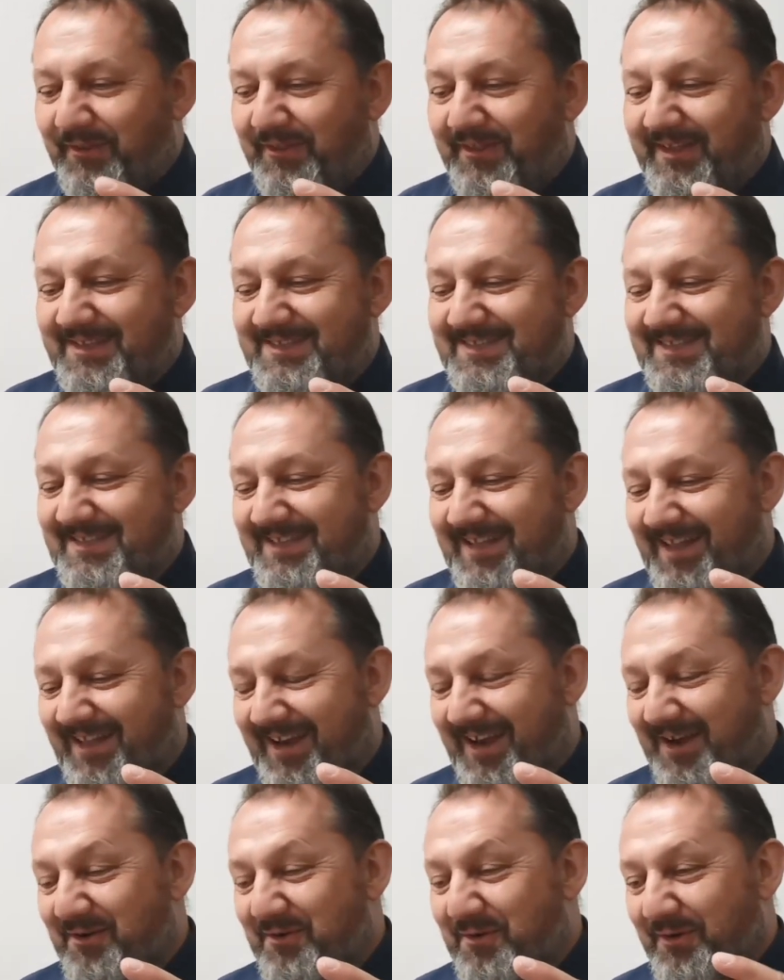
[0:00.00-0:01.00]
It's not
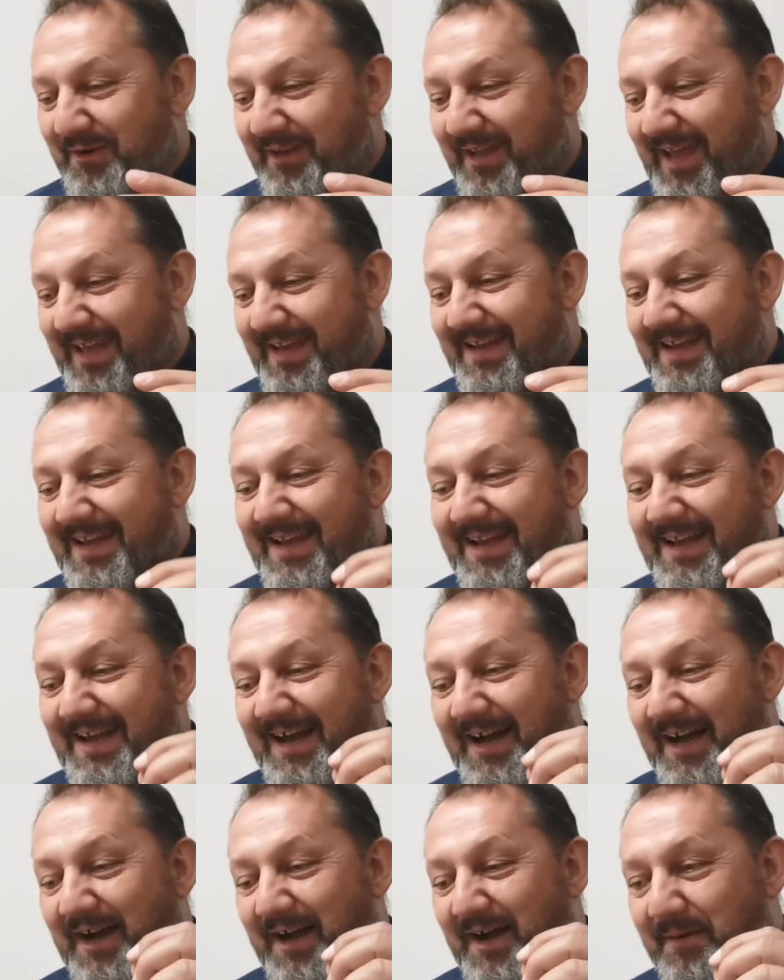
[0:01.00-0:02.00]
at all that.
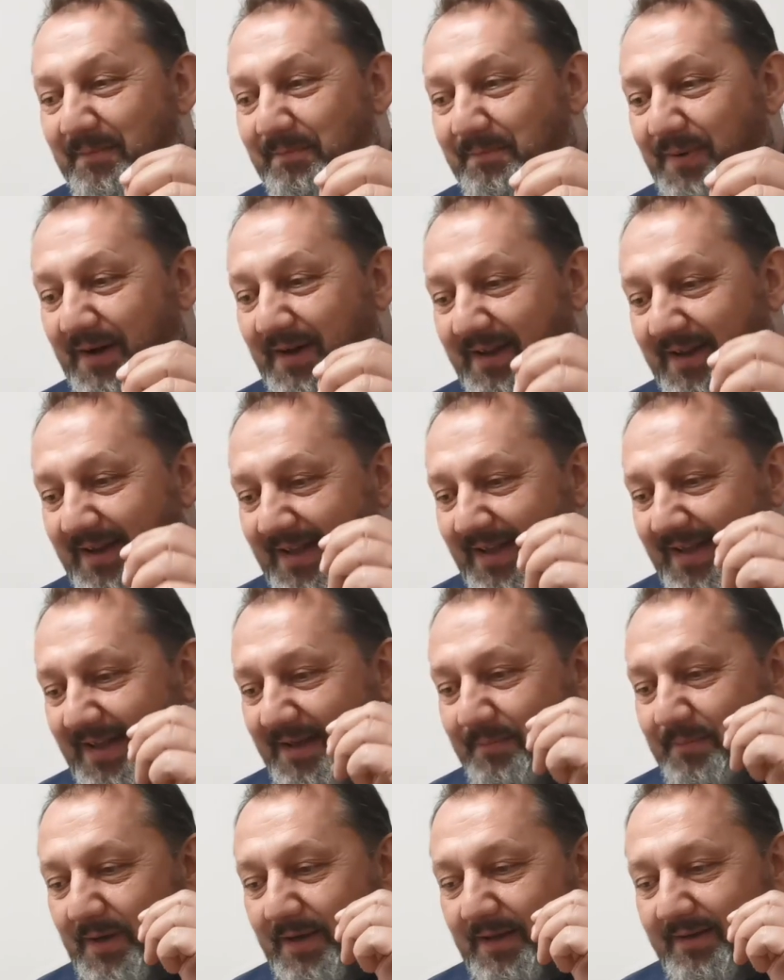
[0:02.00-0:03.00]

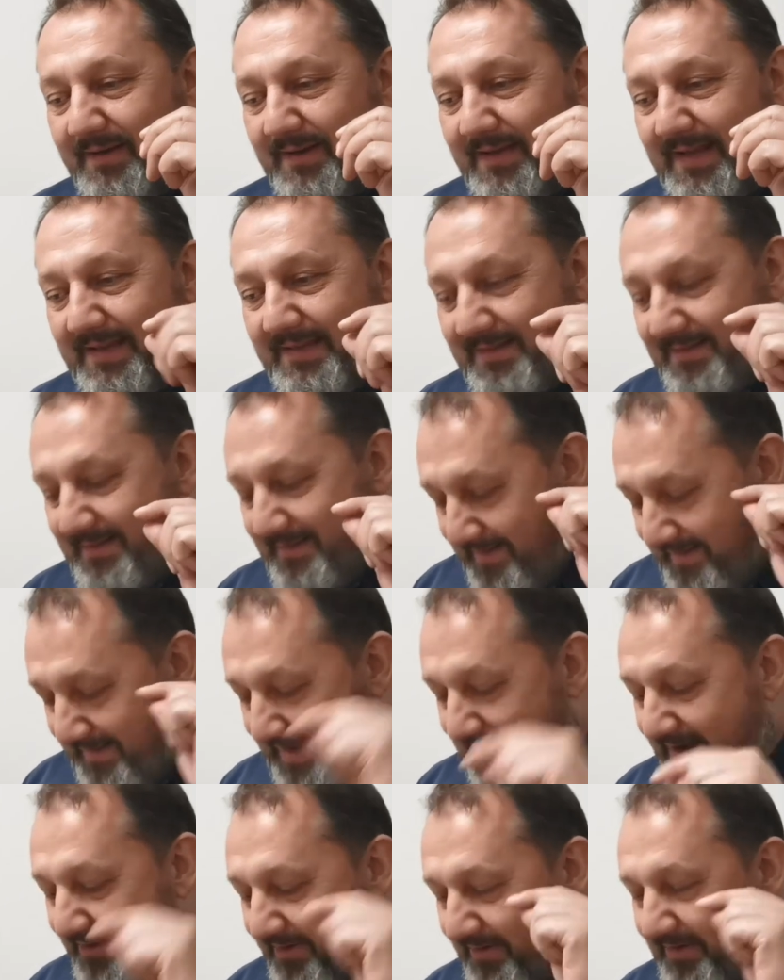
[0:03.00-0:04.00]
But
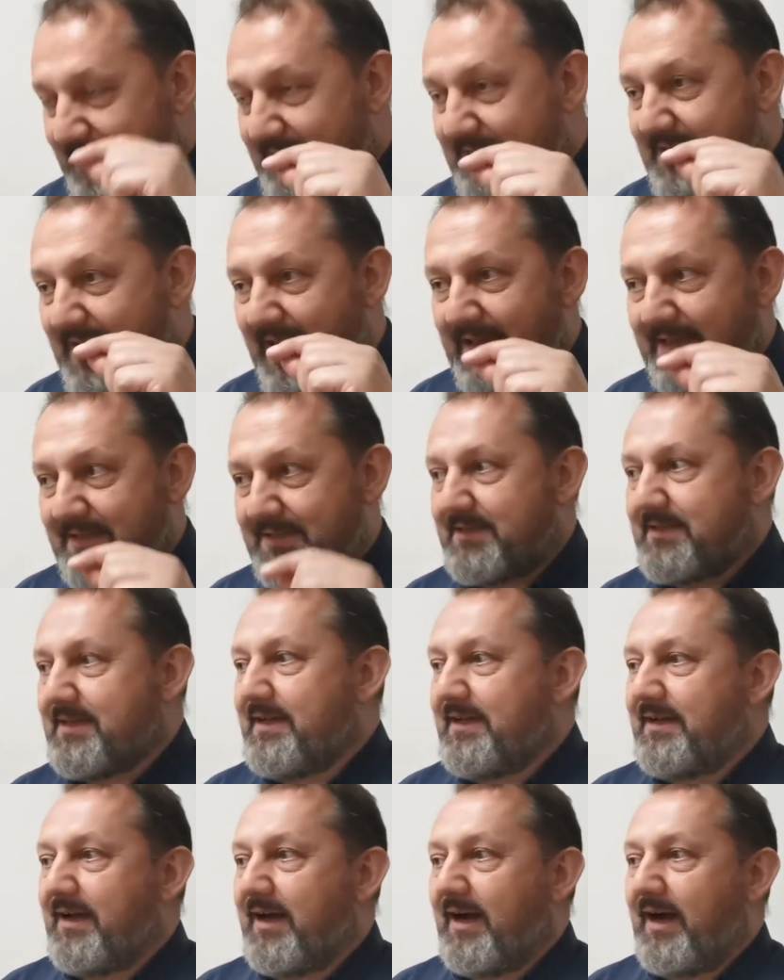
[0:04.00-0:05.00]
here it
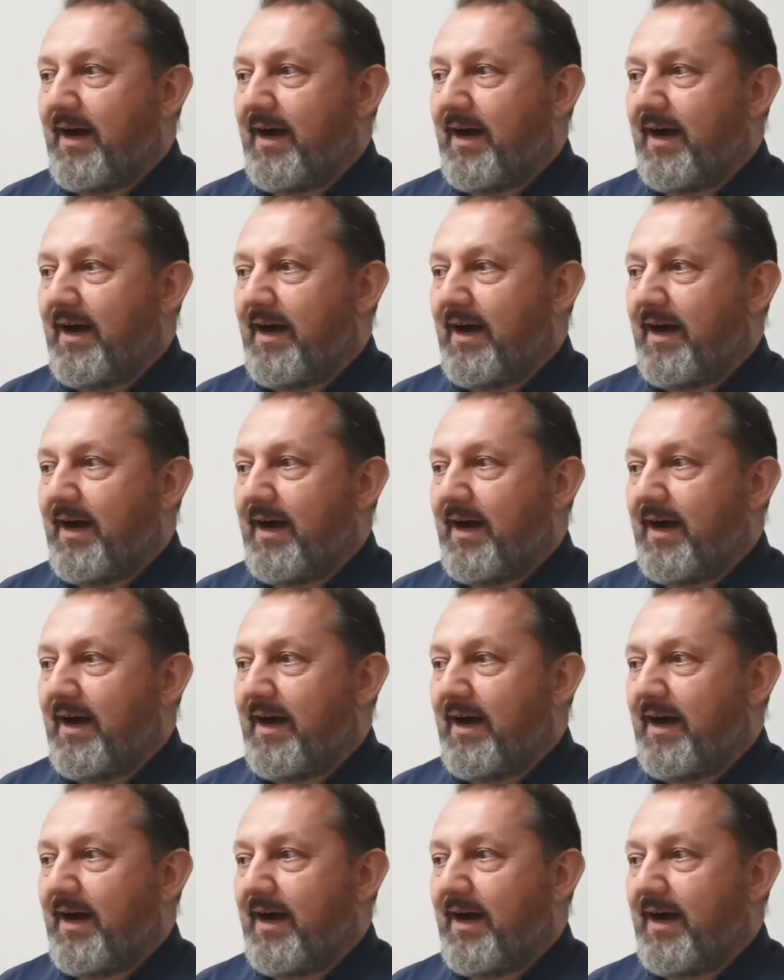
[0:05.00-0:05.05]
says,